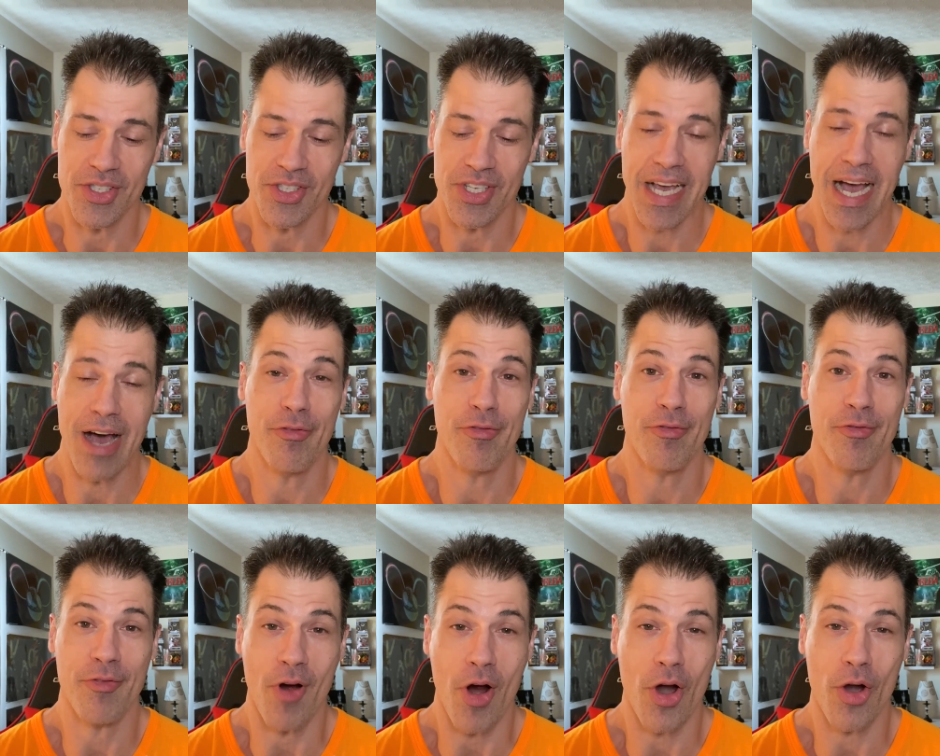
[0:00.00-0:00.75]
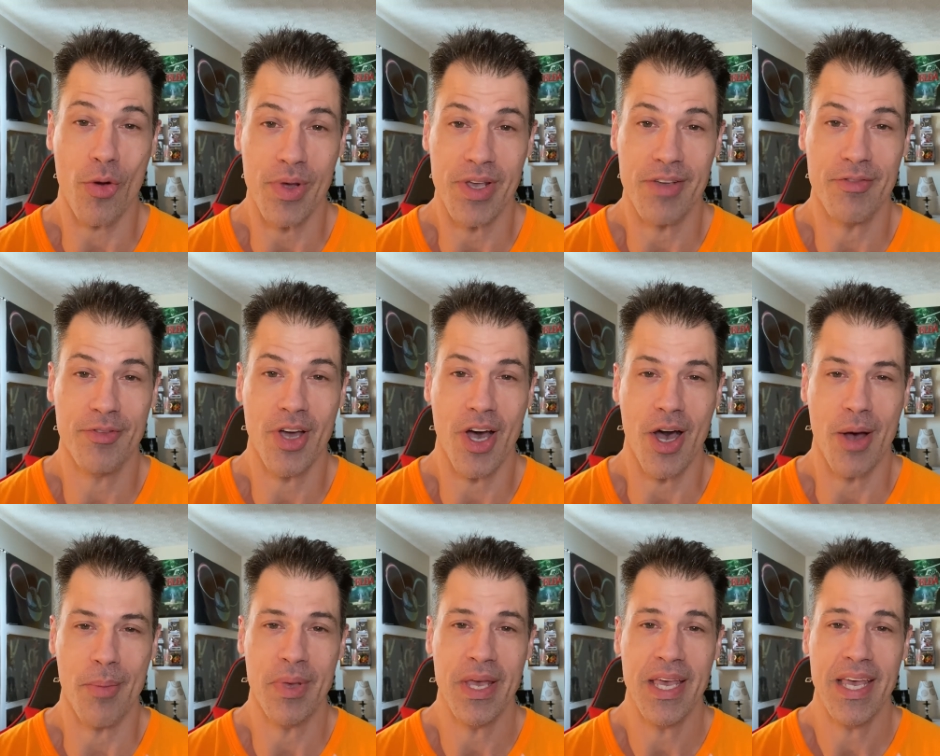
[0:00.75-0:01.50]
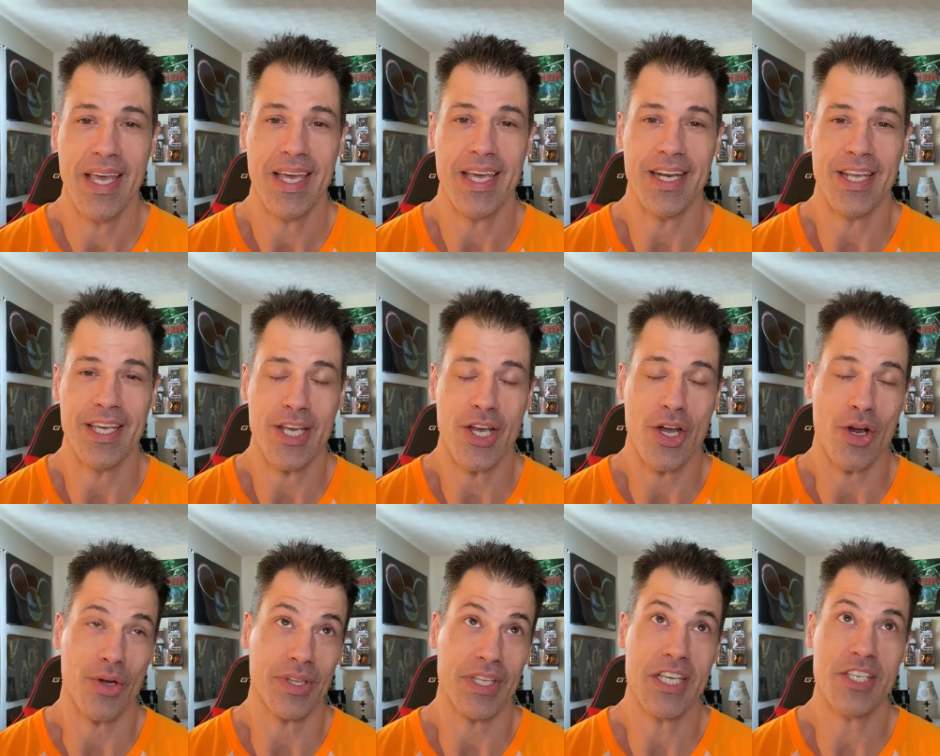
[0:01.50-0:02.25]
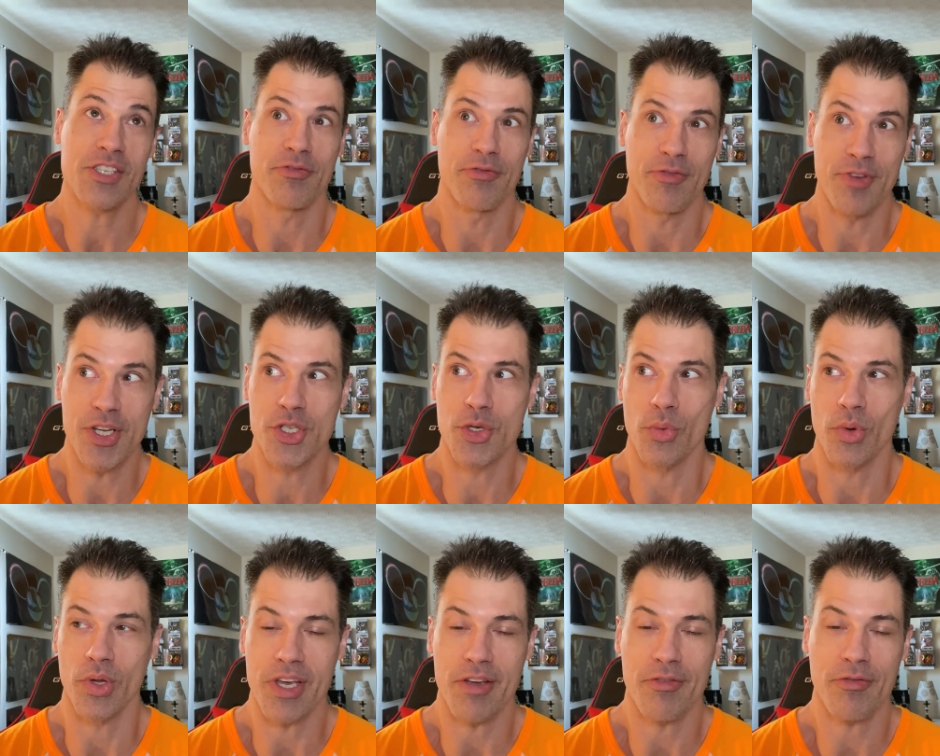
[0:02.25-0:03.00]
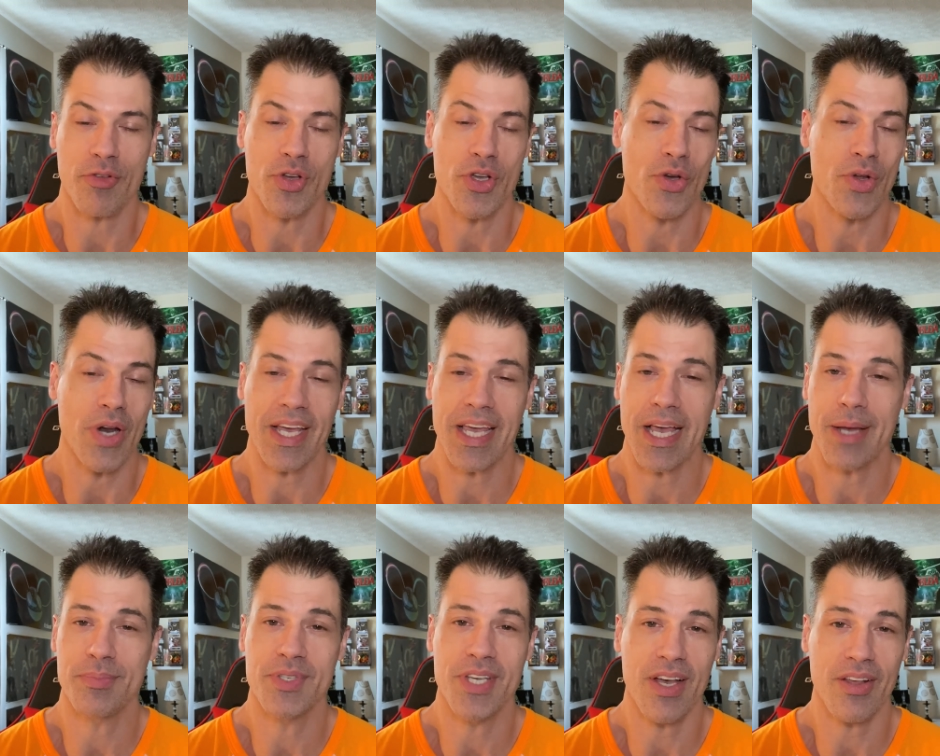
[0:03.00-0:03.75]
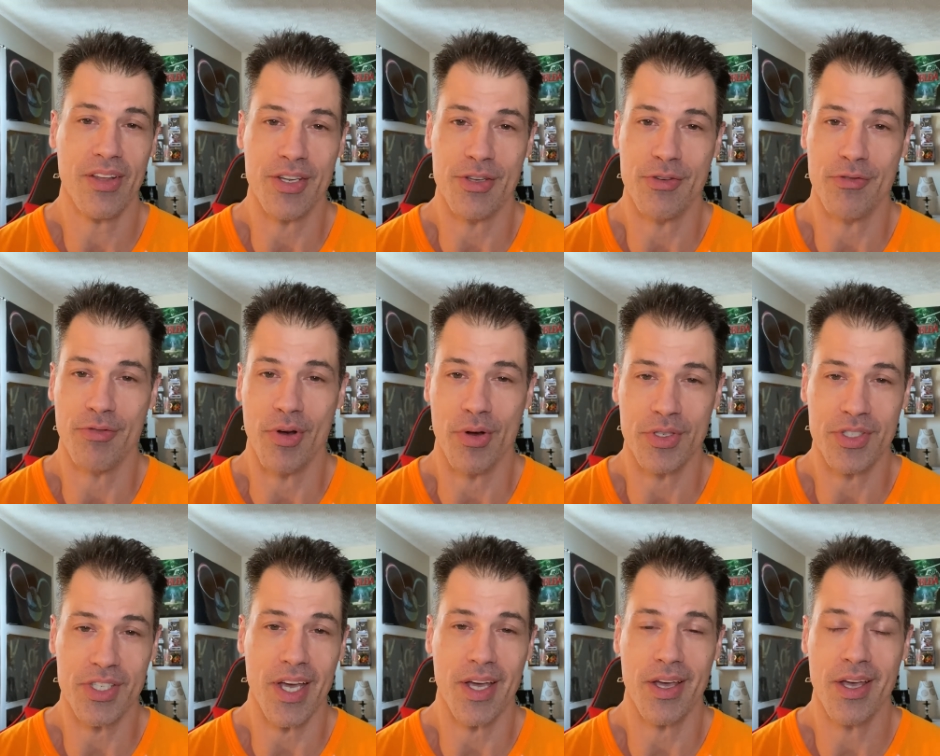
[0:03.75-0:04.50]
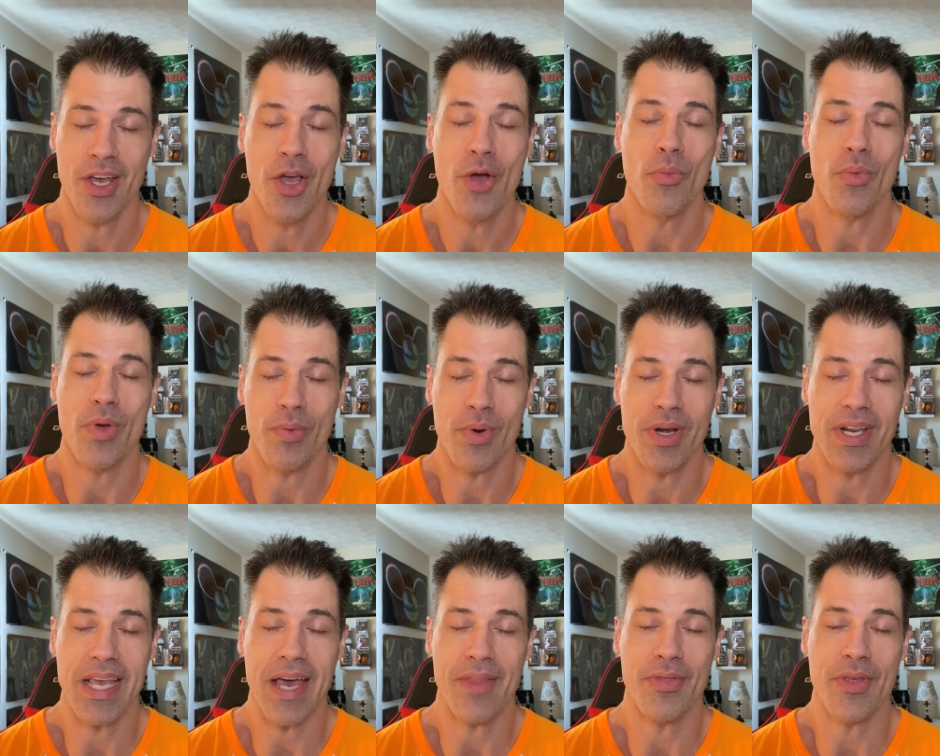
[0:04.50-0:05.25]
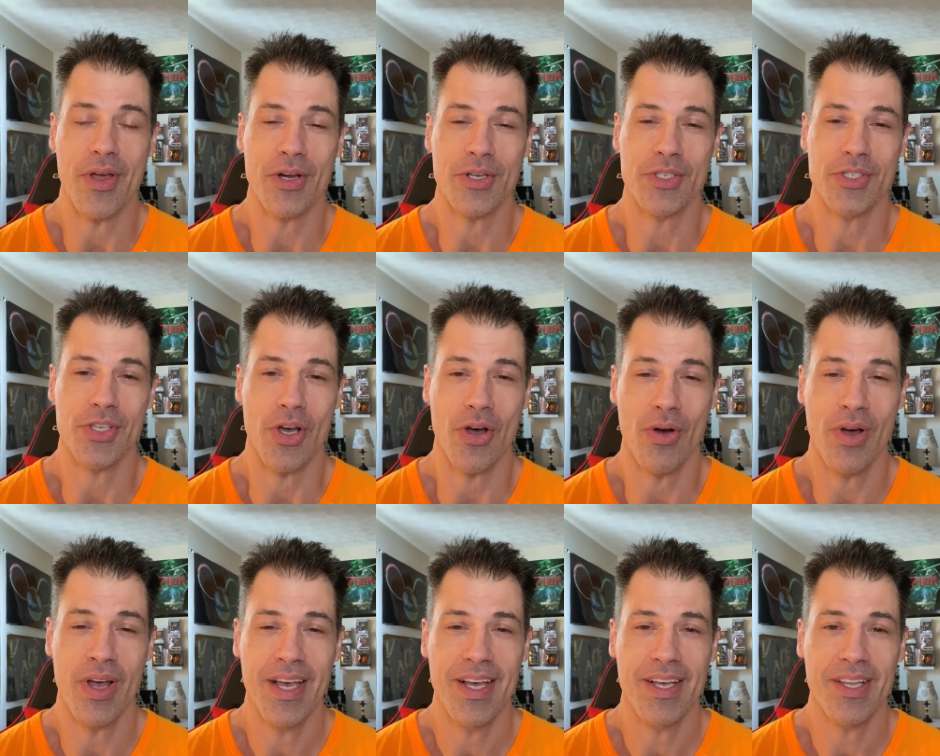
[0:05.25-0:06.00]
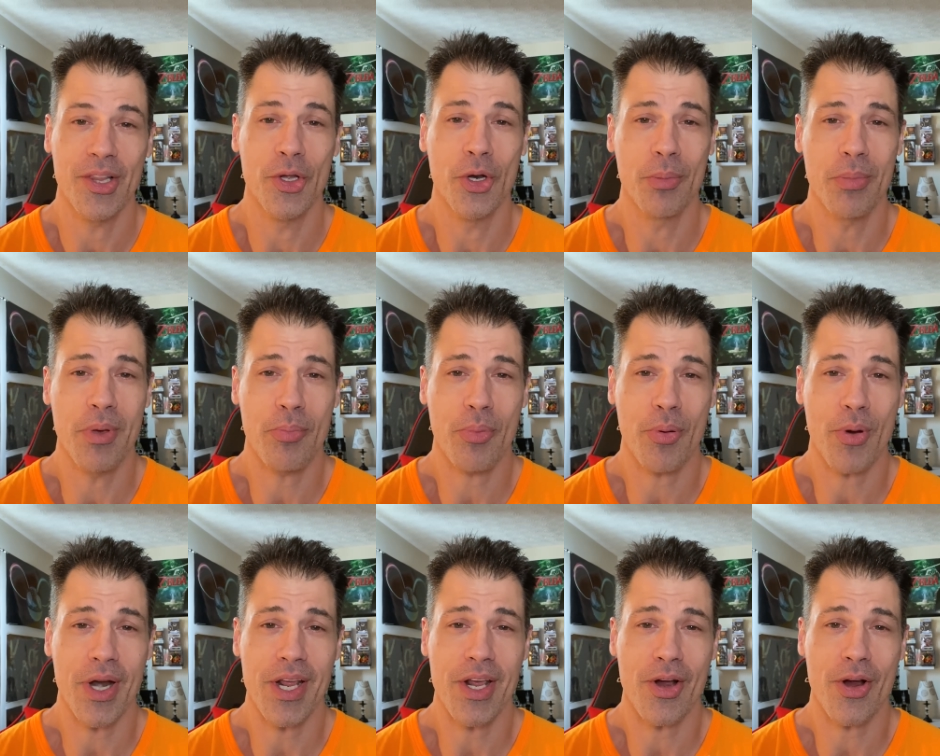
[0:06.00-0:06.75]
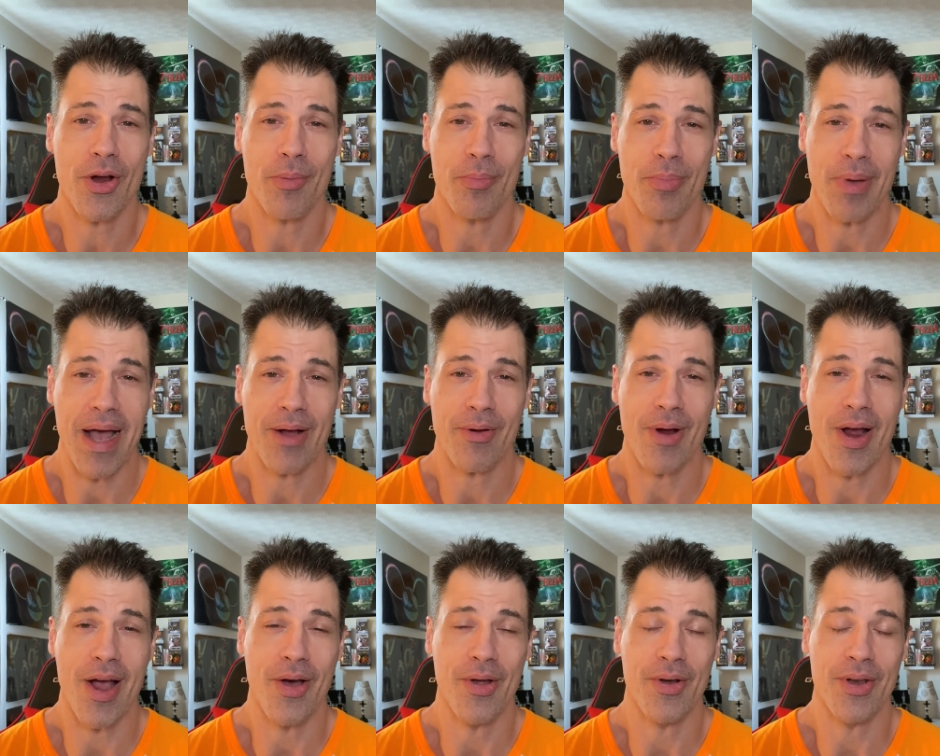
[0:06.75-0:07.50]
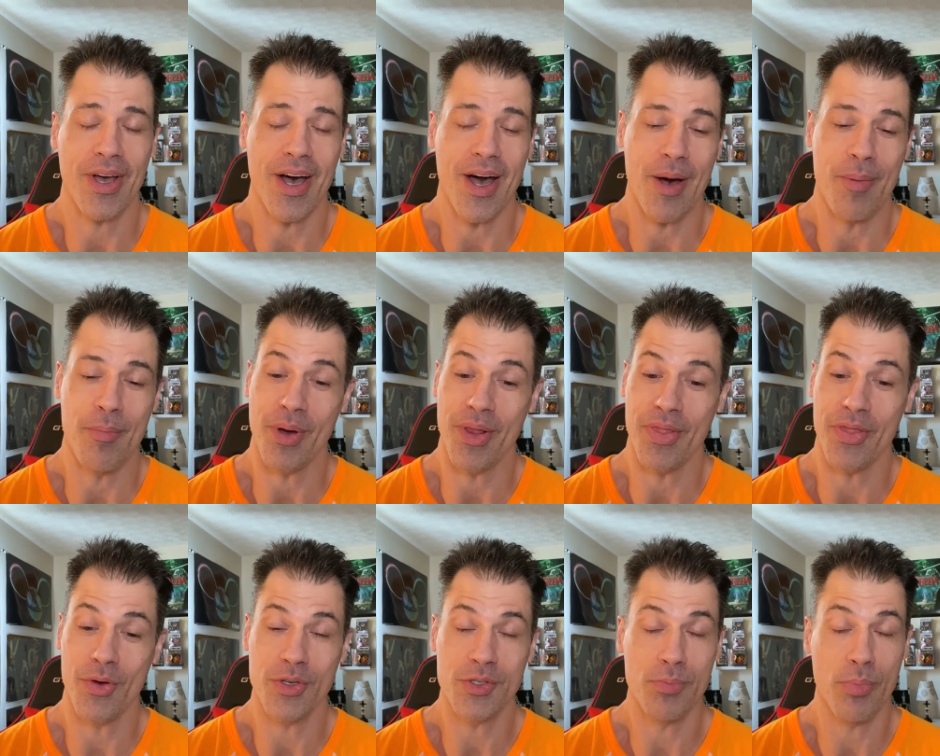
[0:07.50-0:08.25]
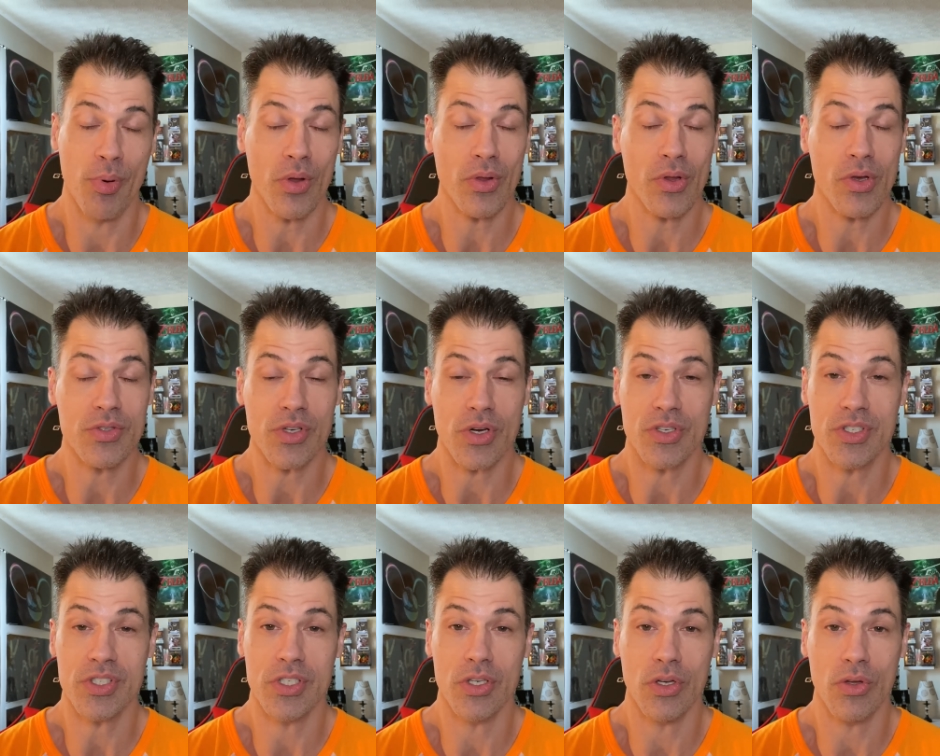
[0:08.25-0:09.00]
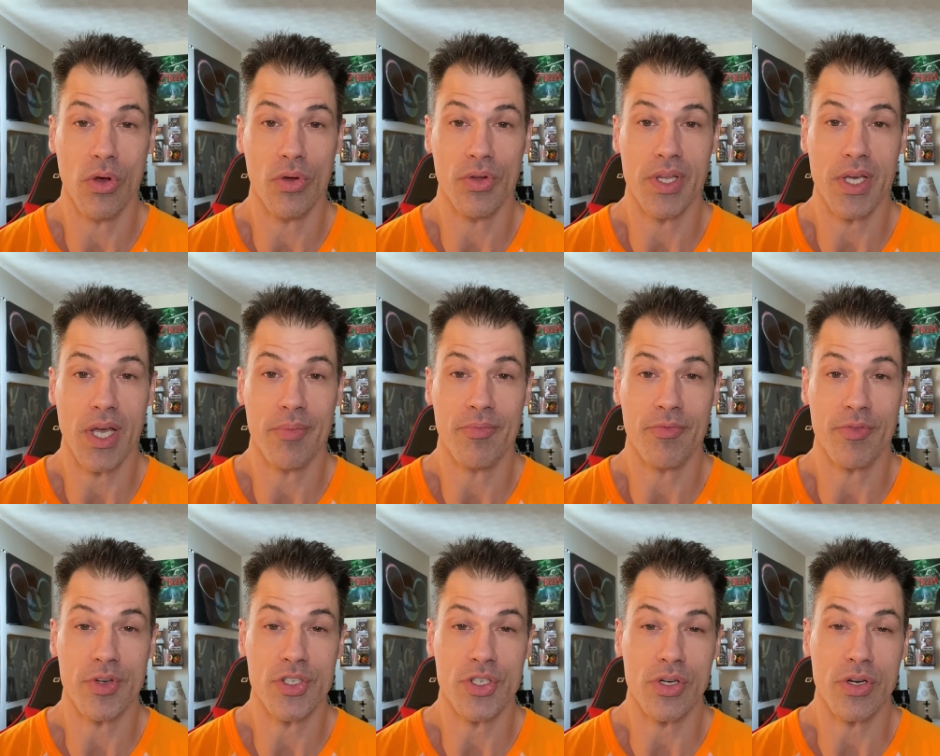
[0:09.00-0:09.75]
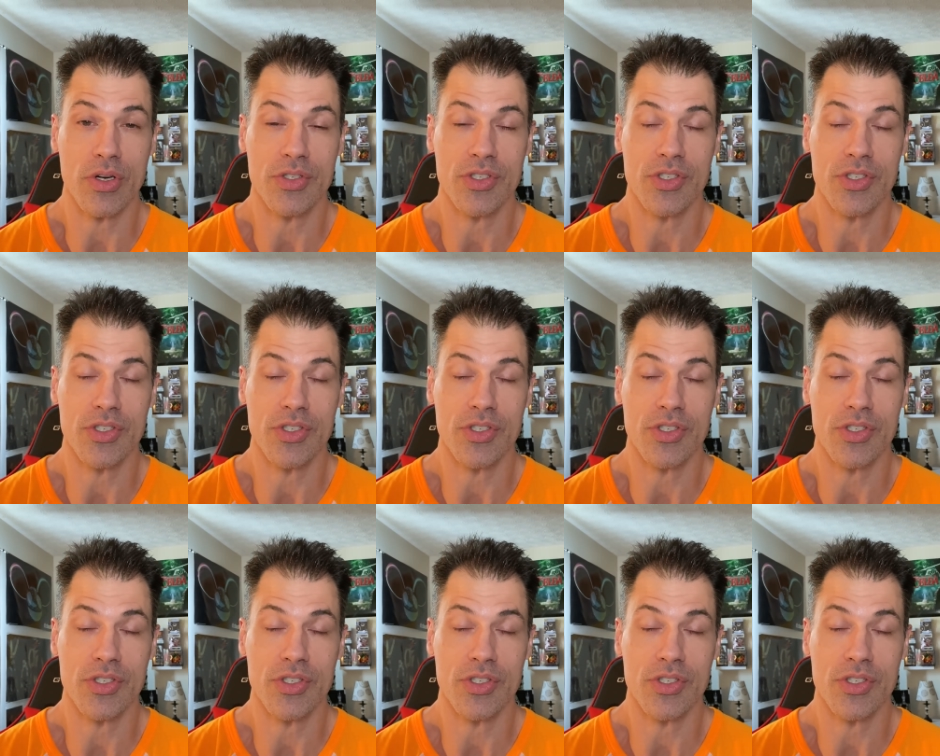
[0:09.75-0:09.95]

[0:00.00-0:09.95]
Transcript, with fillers: is how far we've come in a year, at least visually for you. And I kept telling you folks I we would get there. So a little bit prettier background, um, but those bolos are still holding up for sure.